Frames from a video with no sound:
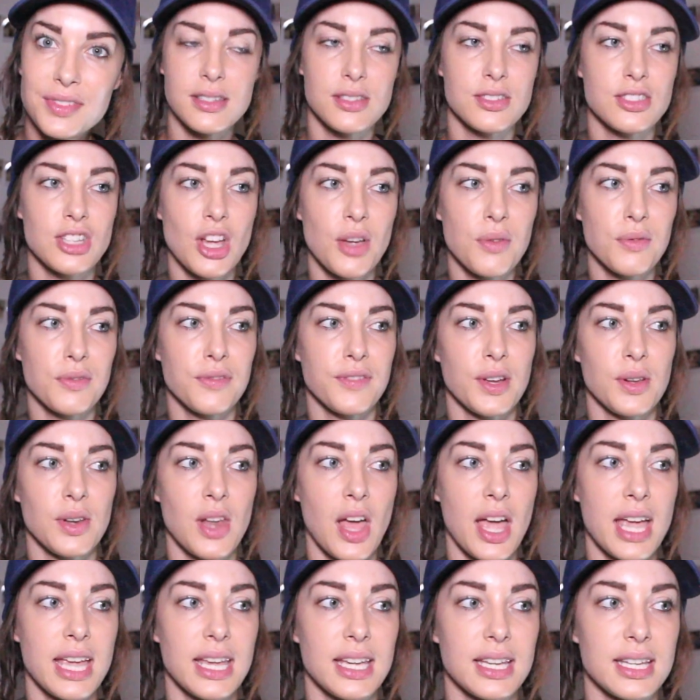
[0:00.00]
So don't feel
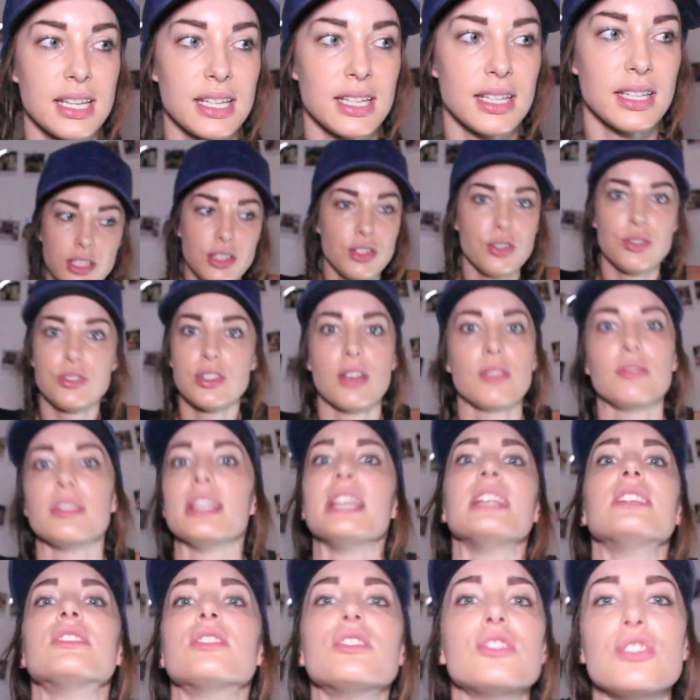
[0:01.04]
like you don't
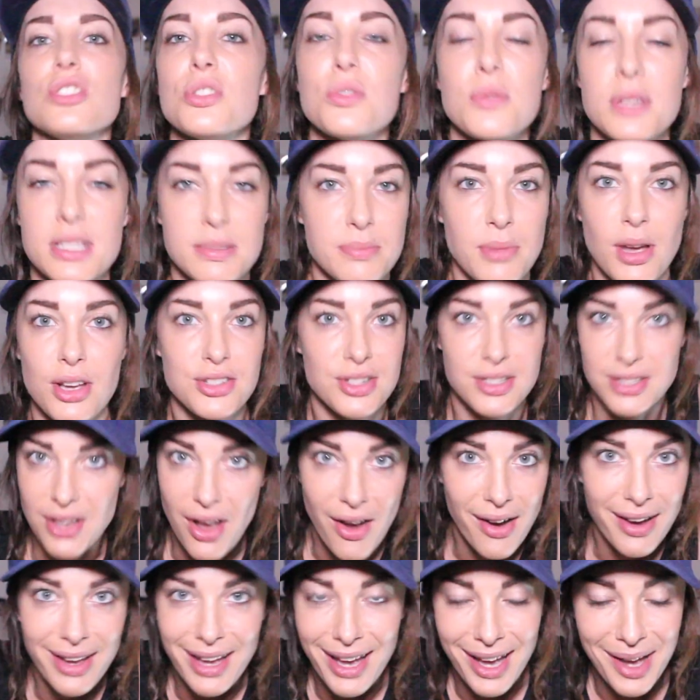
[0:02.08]
need to do as much as
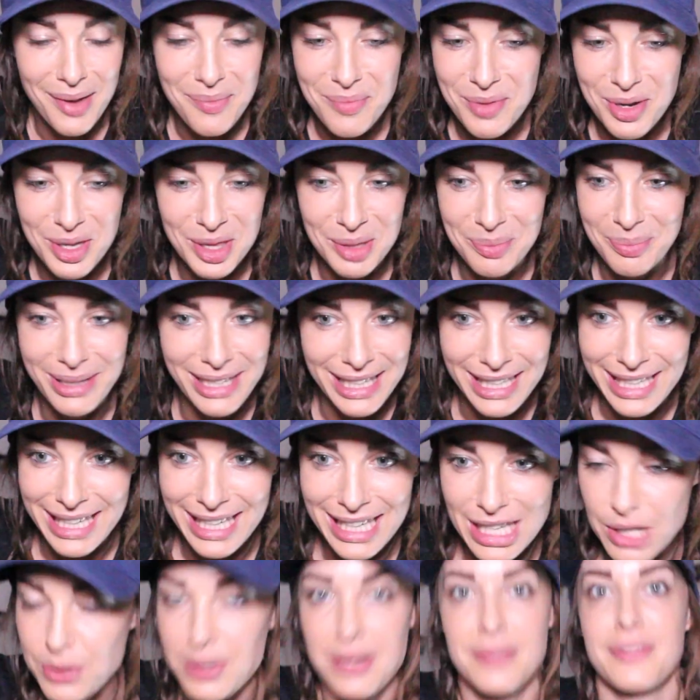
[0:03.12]
I am at the
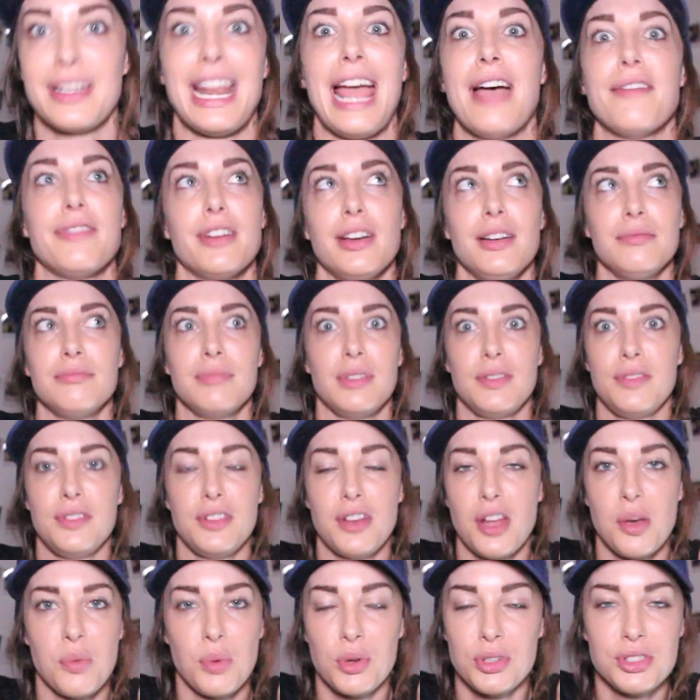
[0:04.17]
beginning or even ever if you
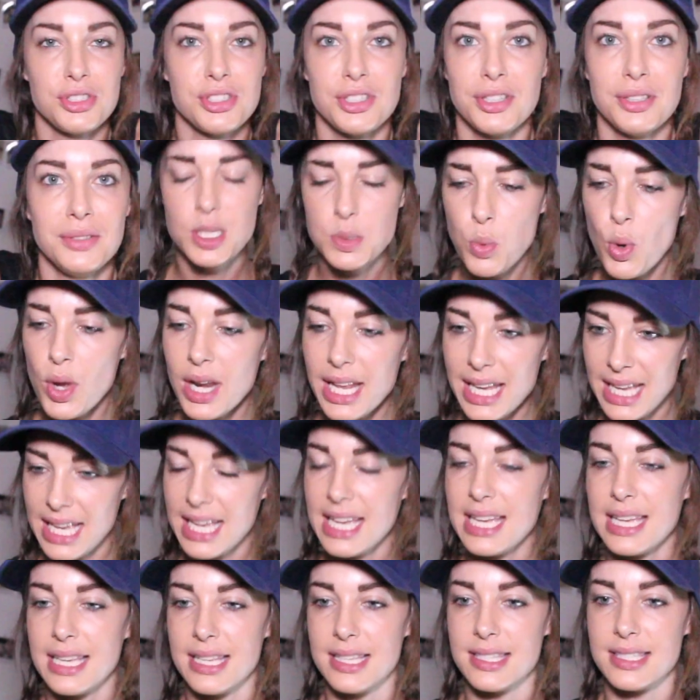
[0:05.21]
don't want to. Because what it
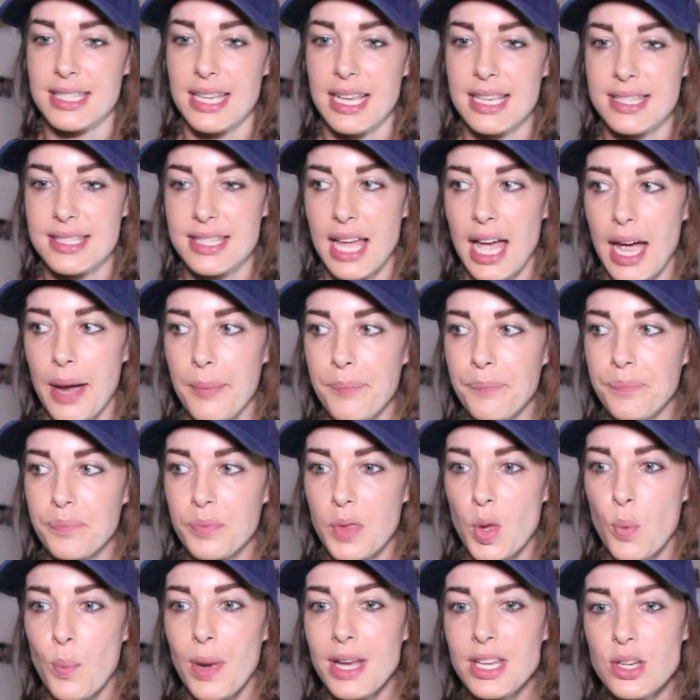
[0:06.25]
is that
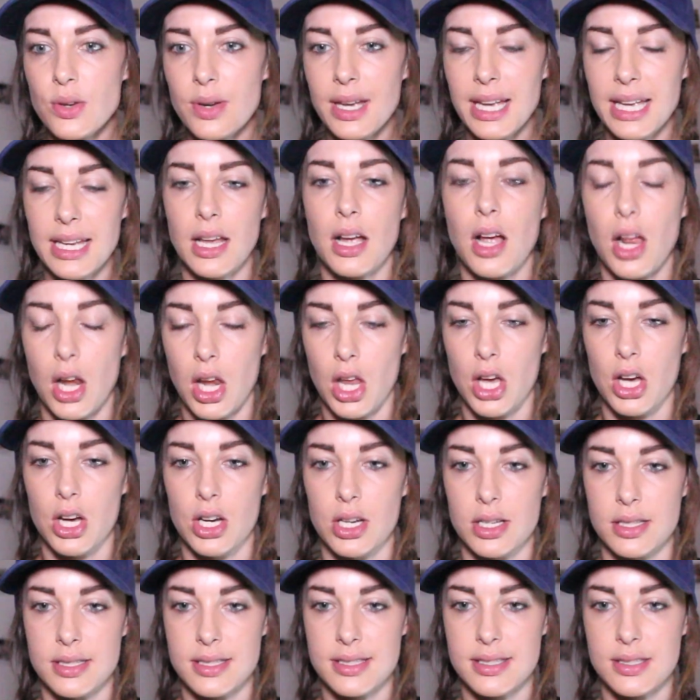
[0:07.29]
when you're in a
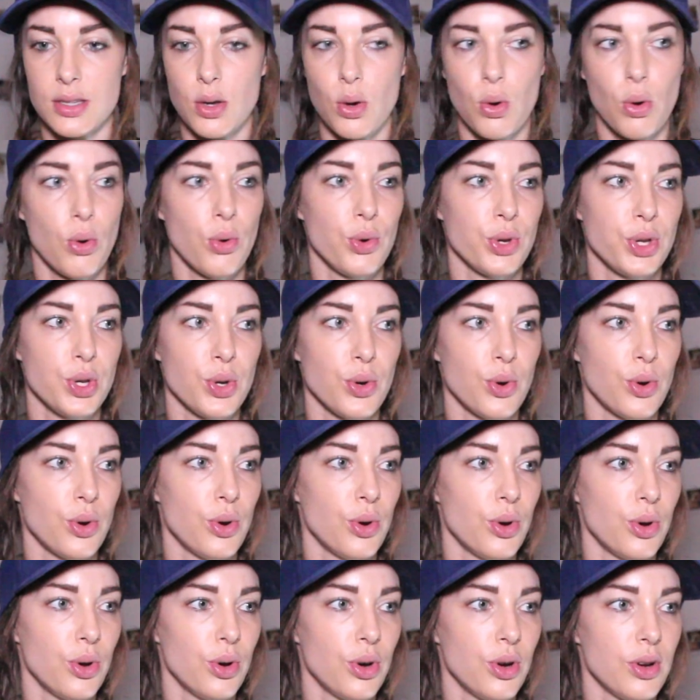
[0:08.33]
class or
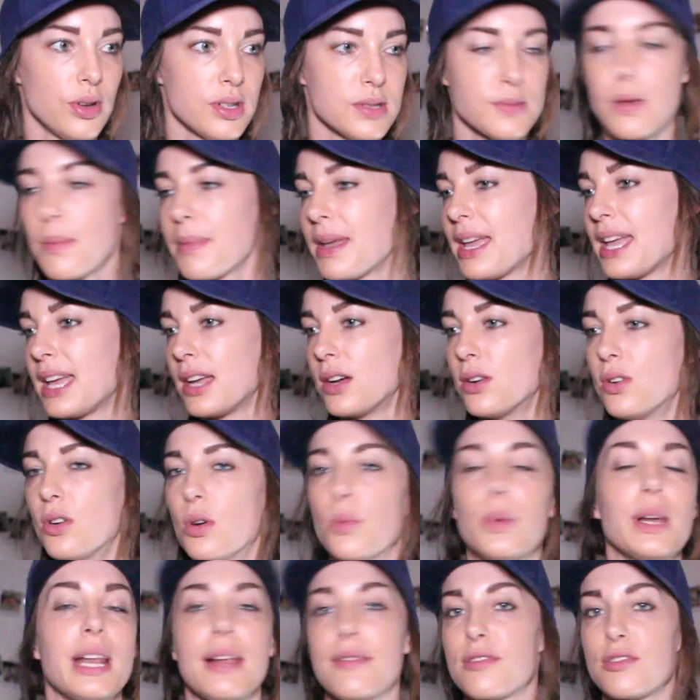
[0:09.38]
you're swimming or
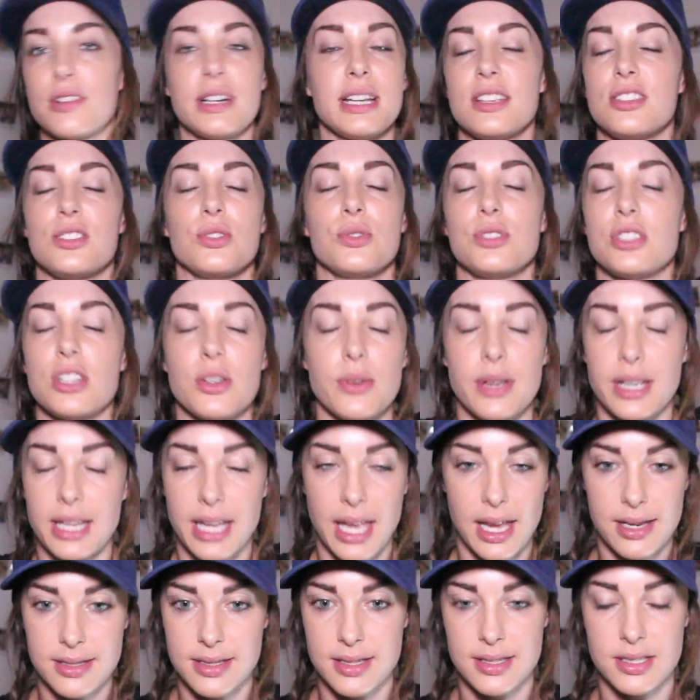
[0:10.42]
whatever it is you're doing
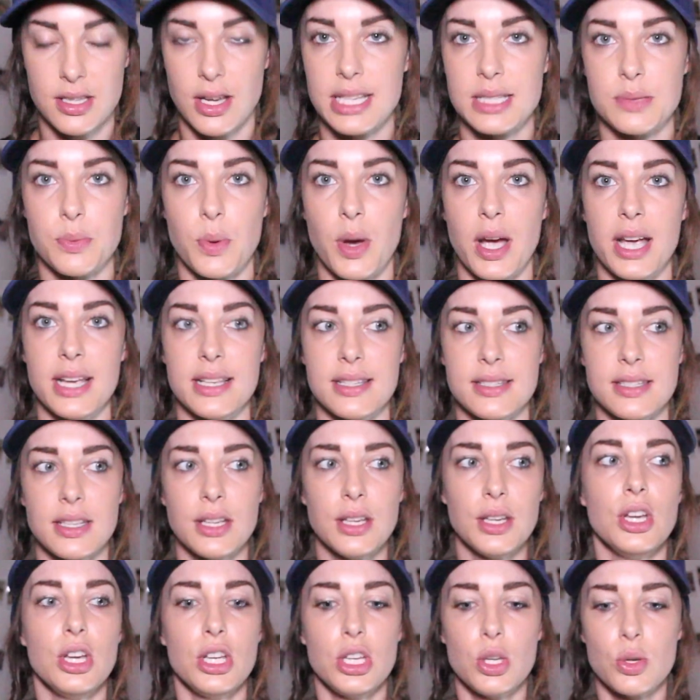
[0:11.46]
exercise-wise,
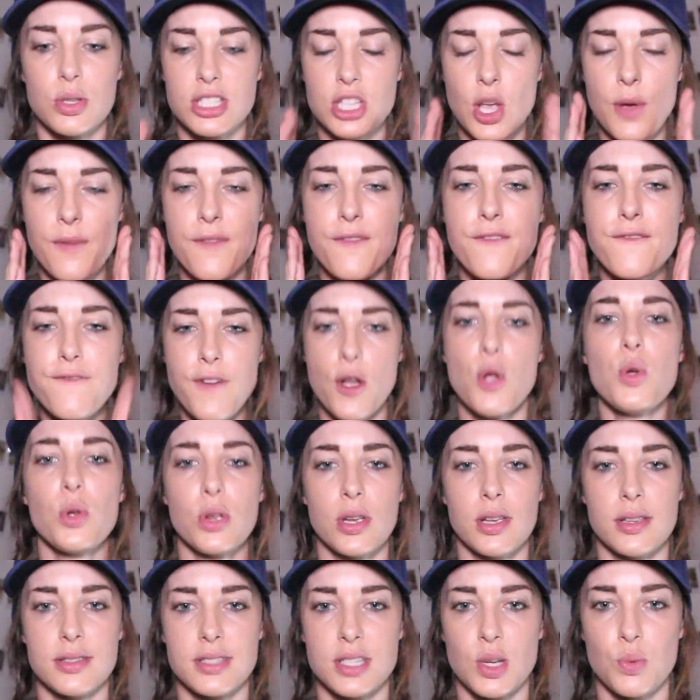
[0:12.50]
you're so
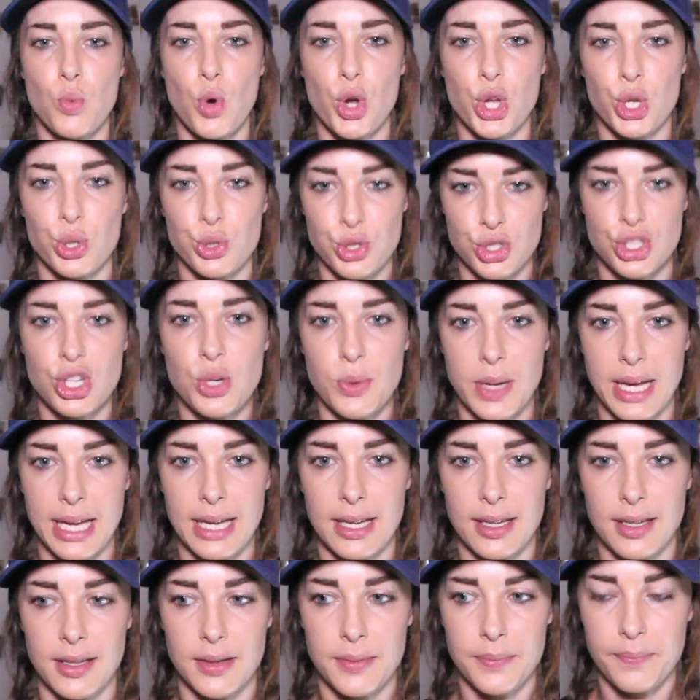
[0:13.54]
focused on what you're
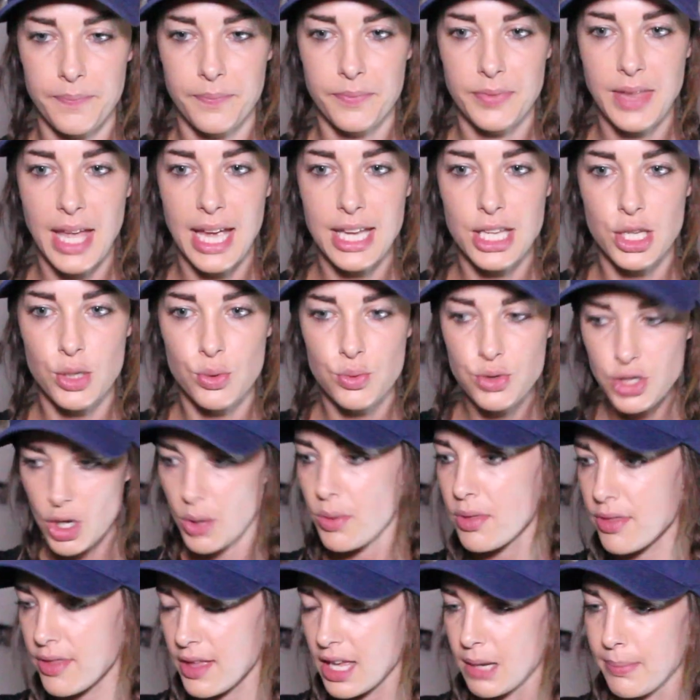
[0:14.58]
doing that you
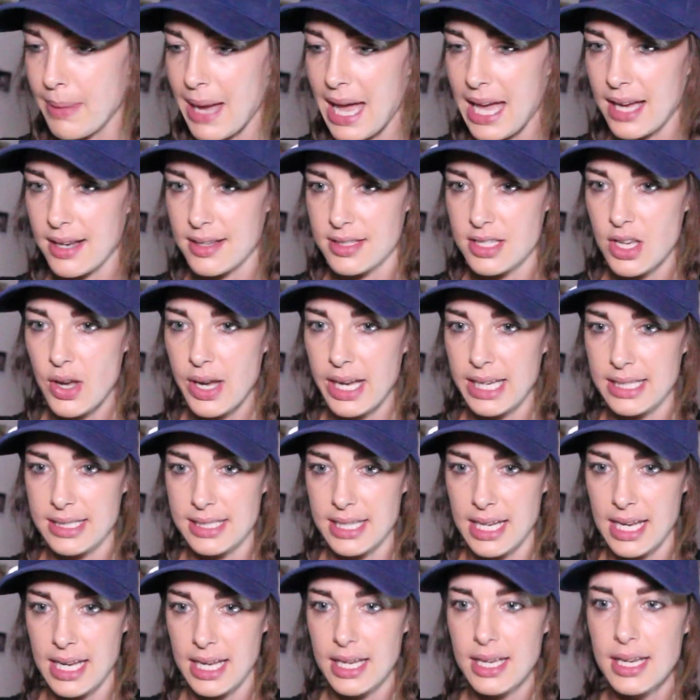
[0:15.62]
don't think about
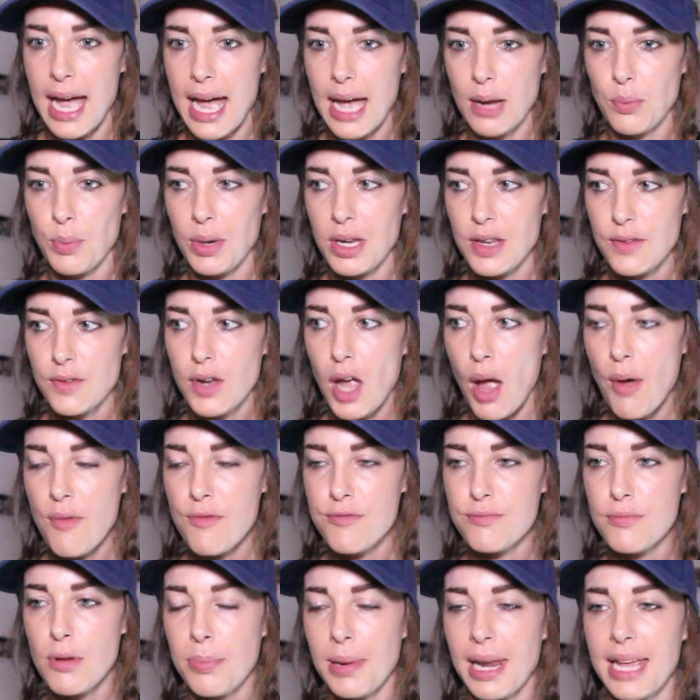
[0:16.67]
anxiety. And when you've come
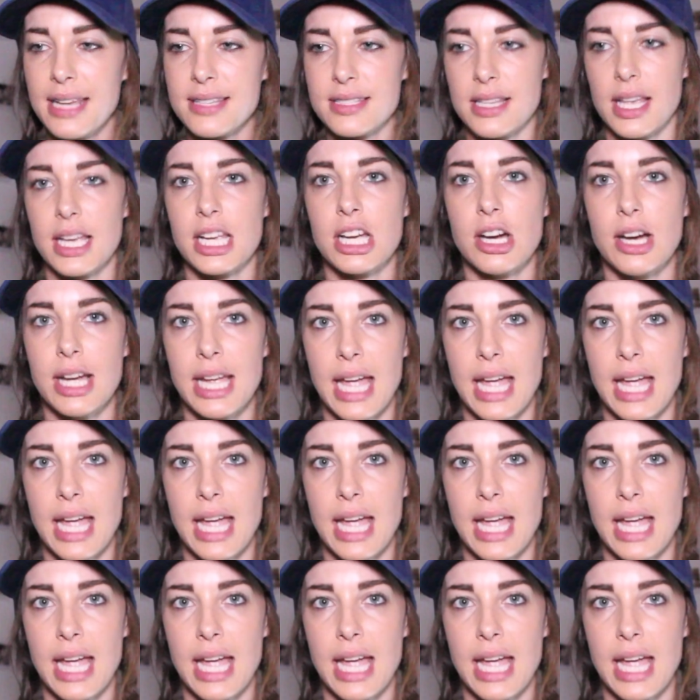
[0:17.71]
from a place like I